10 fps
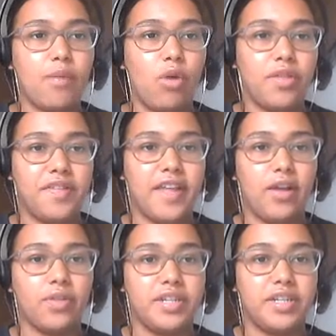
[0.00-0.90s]
what they
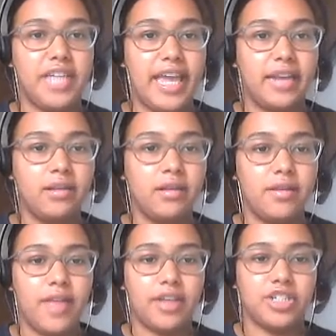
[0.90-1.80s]
say on the tin.
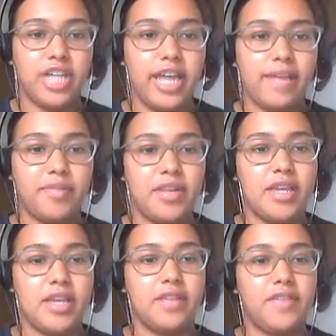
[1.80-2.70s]
They're shapes,
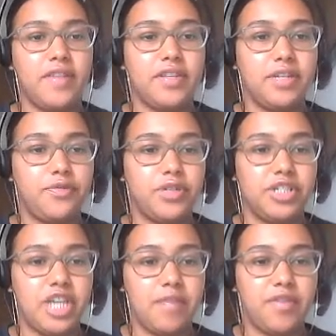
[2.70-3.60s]
and you can see the
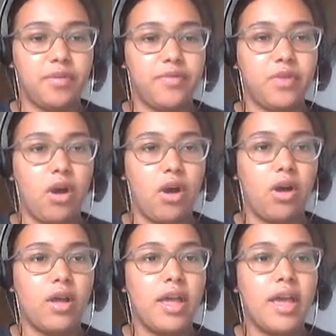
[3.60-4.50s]
different shapes that we've
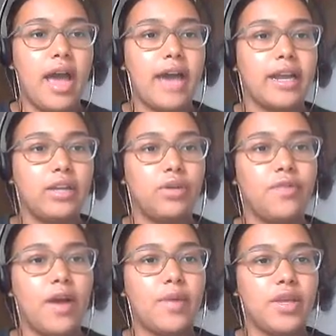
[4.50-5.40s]
got. And I
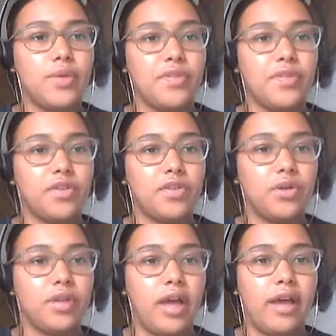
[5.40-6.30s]
love how it uses
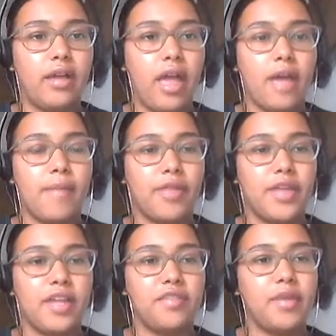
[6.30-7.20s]
colour. I
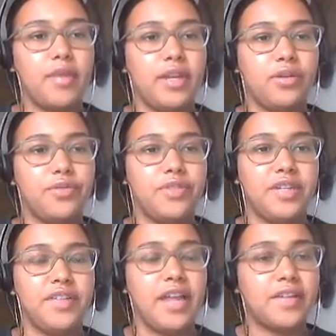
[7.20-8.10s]
think it's really good for
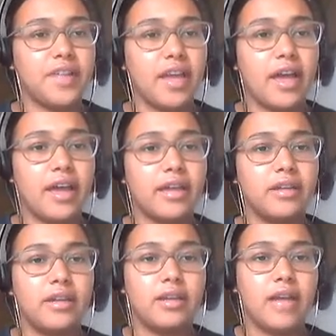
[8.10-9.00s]

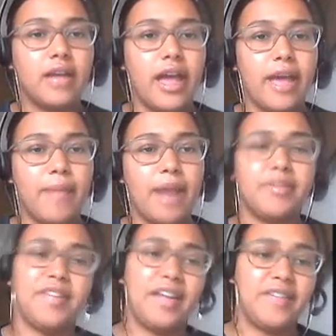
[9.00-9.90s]
dyslexia.
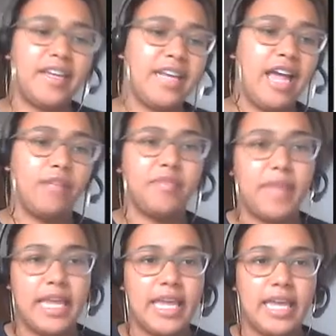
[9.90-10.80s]
I'm dyslexic and it
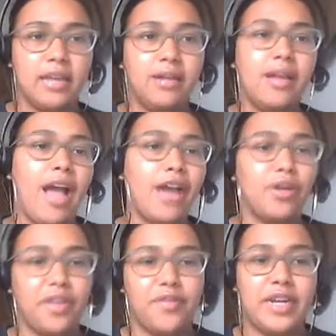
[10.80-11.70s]
helps me. I
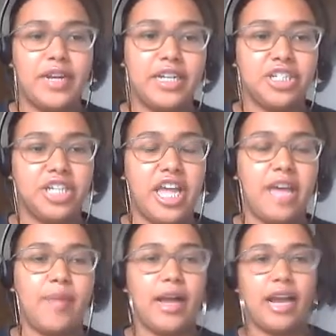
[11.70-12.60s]
know that if I need a
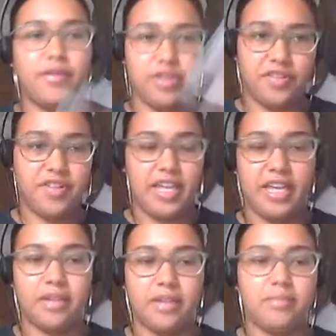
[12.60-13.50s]
shape, I kind of just
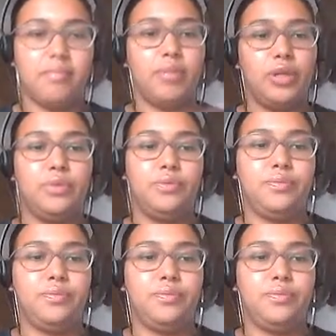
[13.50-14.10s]
see blue.